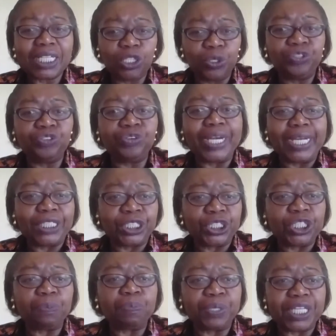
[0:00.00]
good
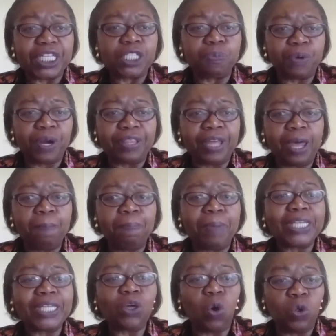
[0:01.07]
relationship with his brother,
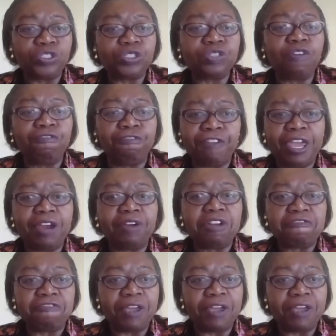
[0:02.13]
but also very,